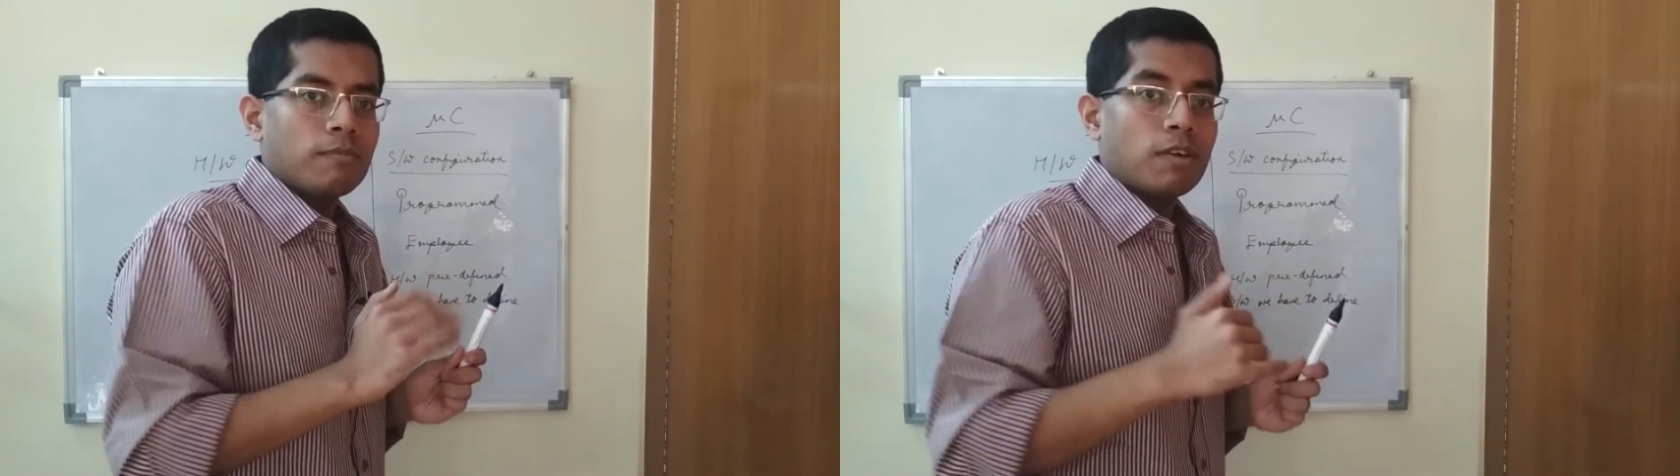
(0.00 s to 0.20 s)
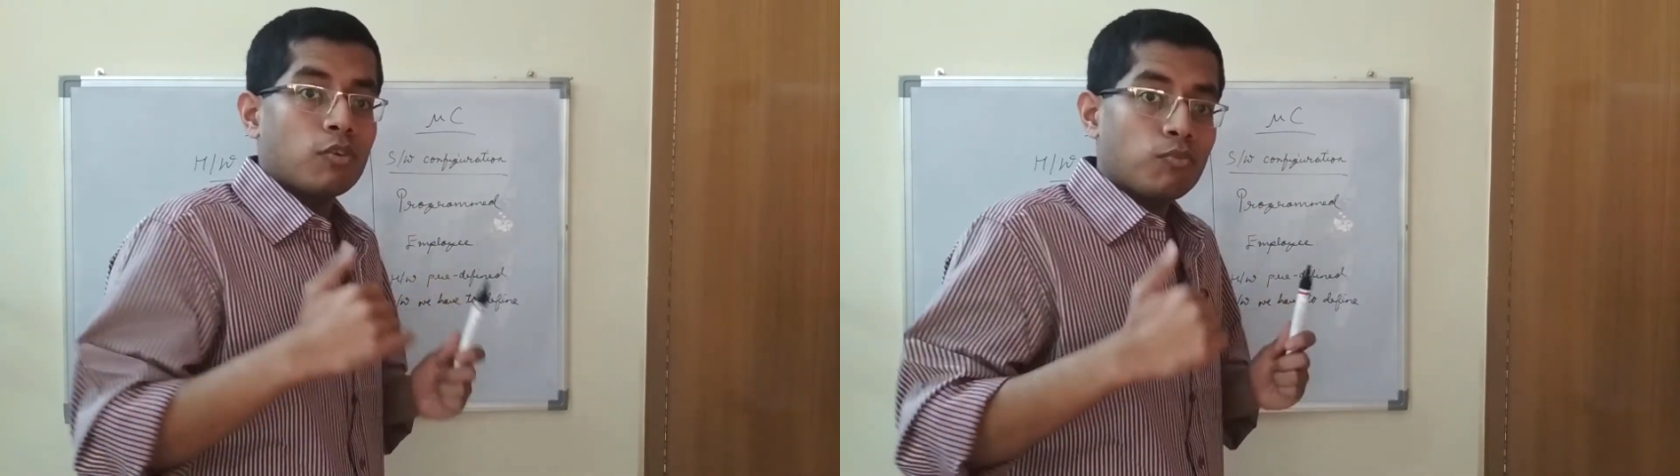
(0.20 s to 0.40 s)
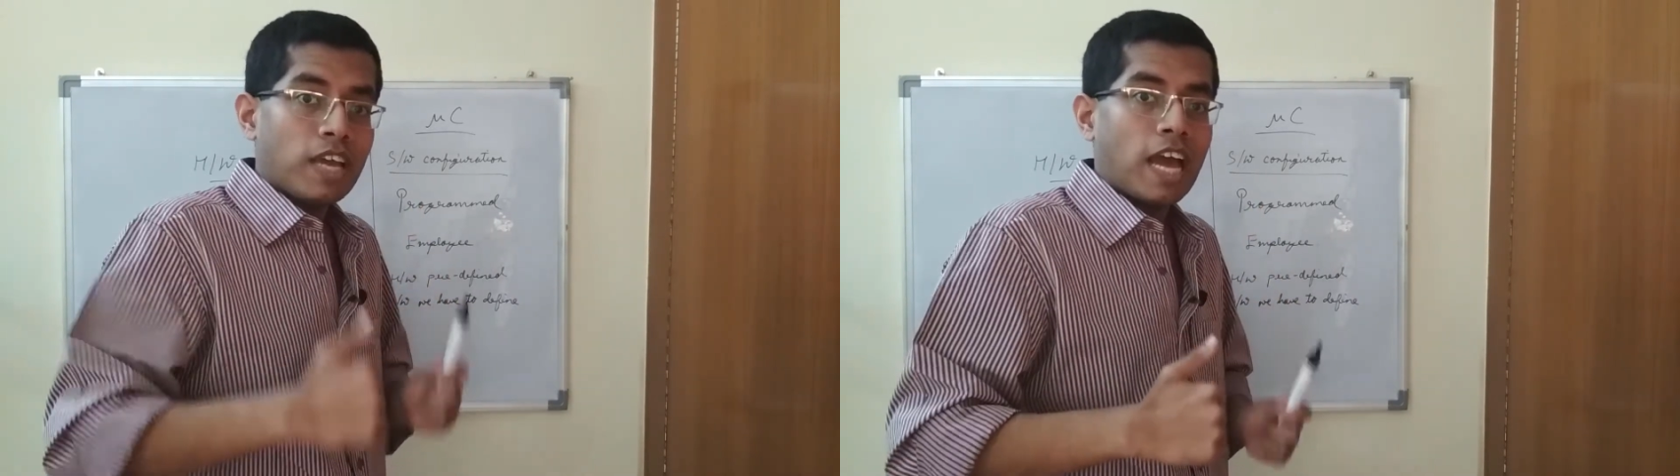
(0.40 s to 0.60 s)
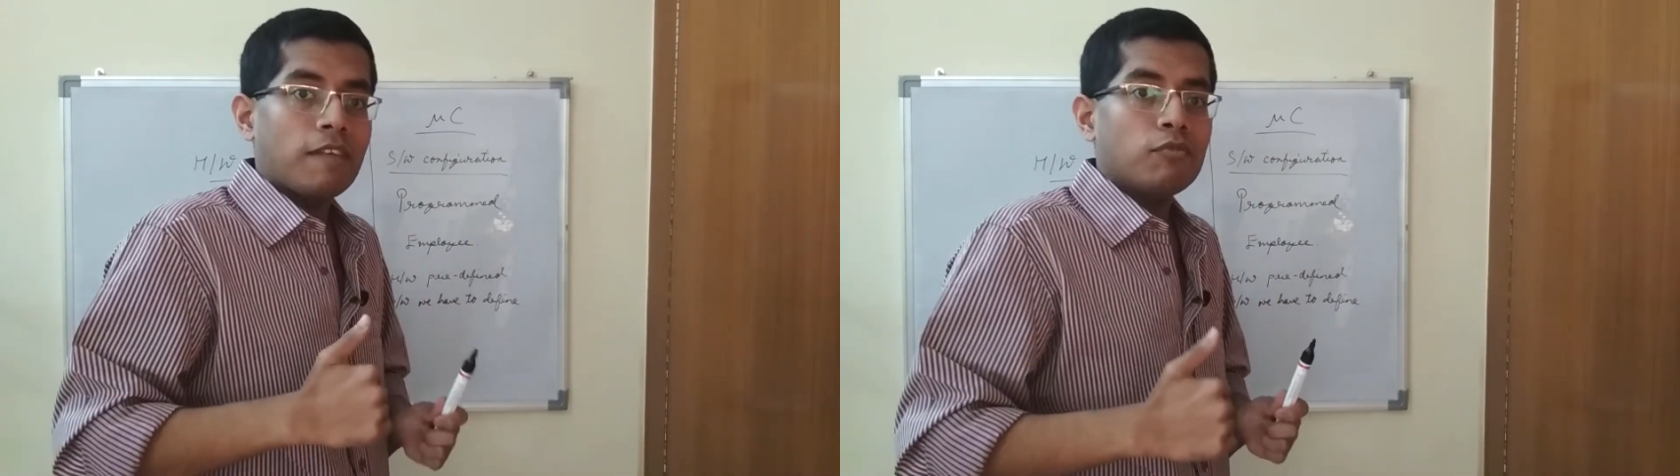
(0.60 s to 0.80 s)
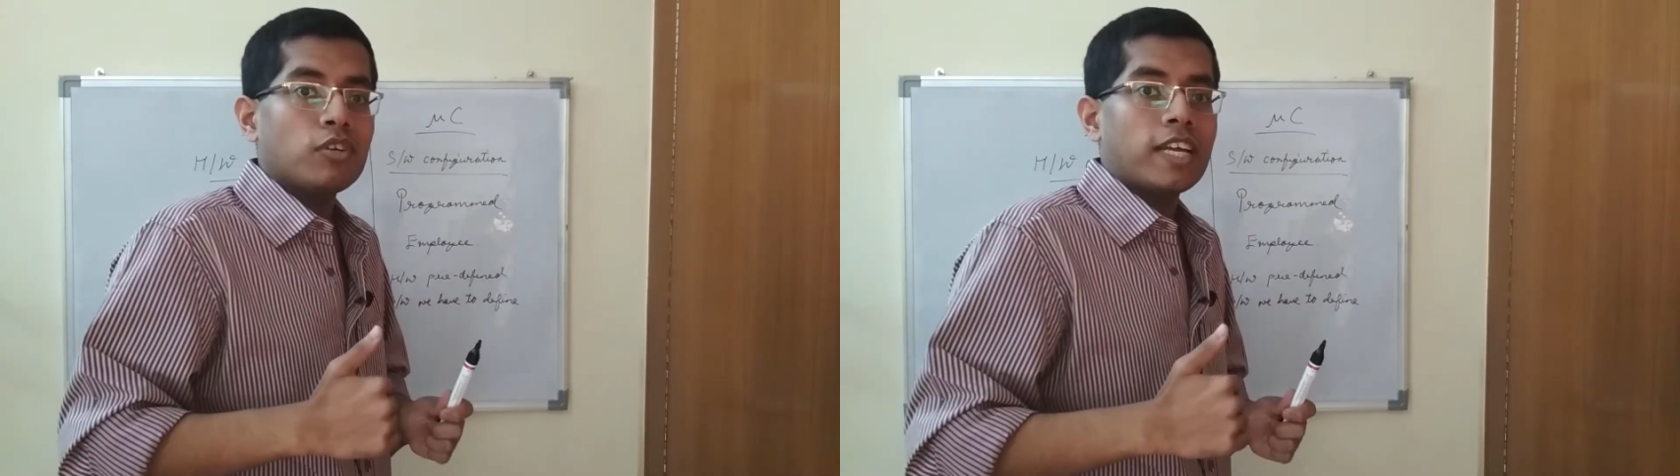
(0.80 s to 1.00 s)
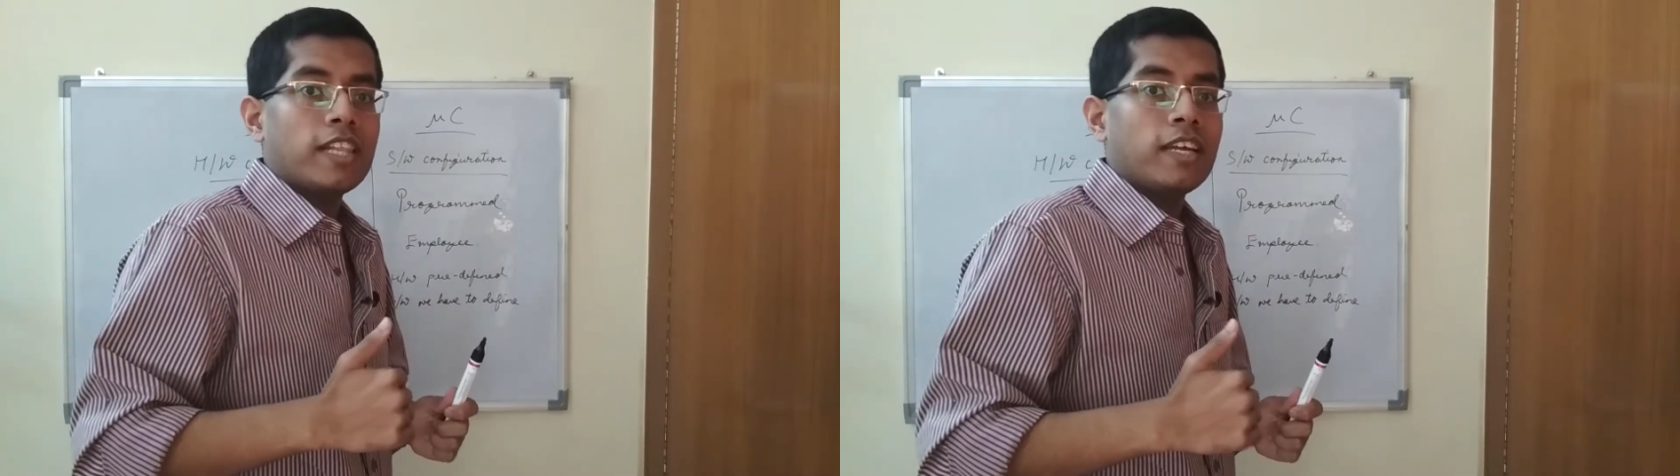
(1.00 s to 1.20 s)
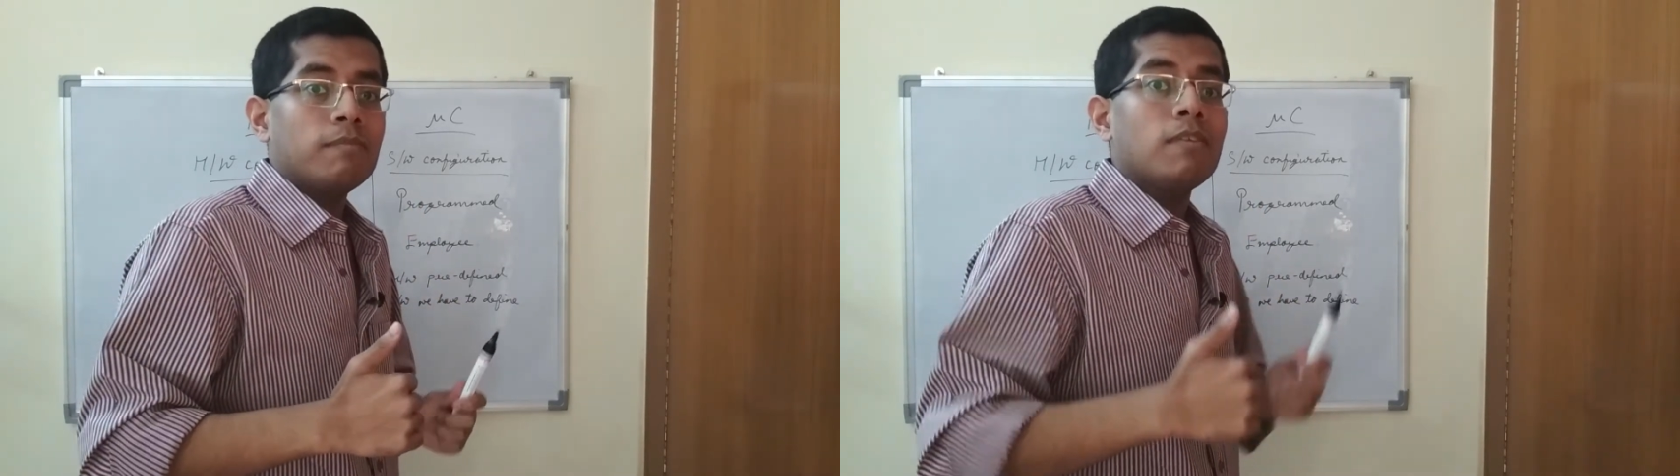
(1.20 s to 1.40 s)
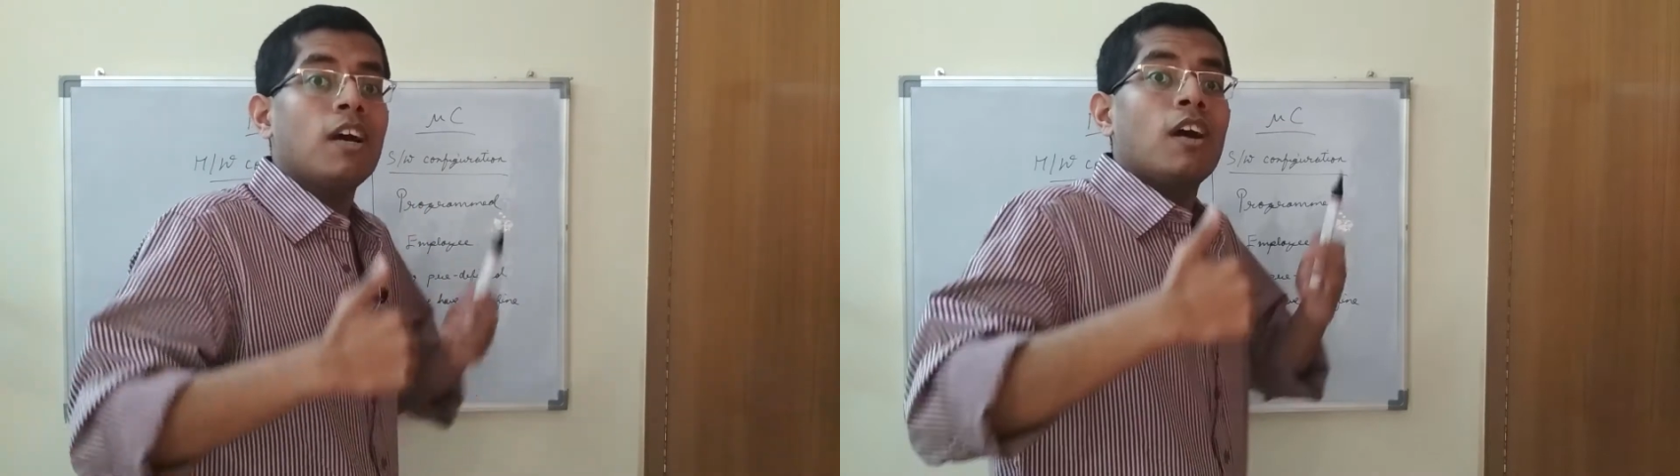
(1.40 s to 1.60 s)
but we have to tell
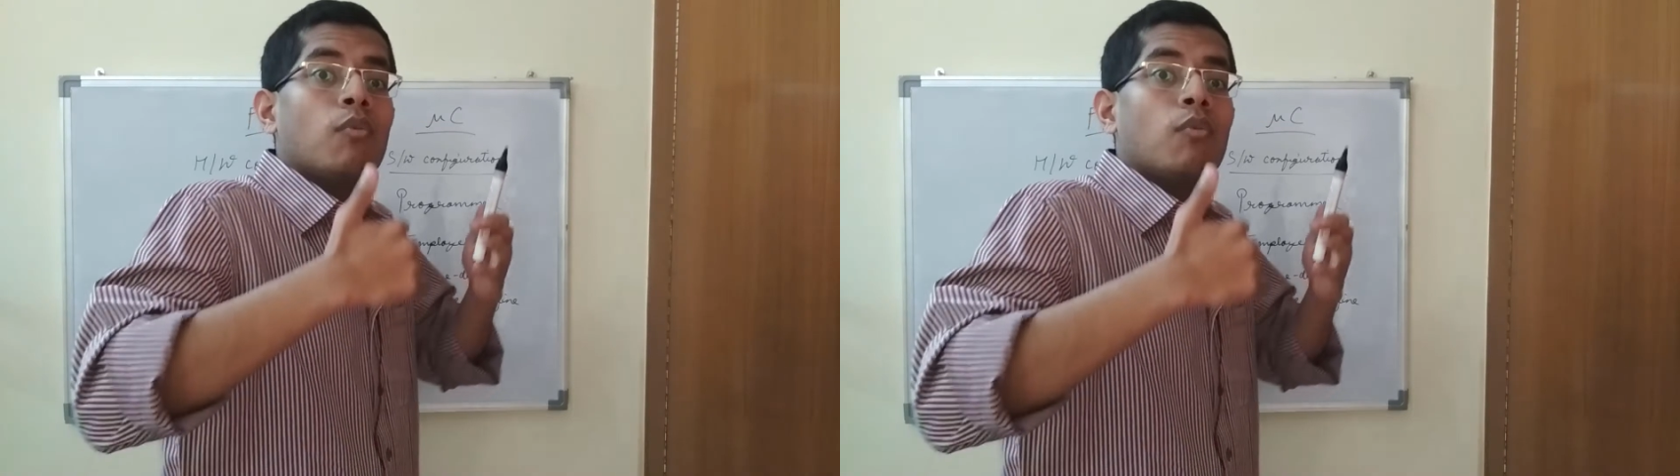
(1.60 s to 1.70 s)
him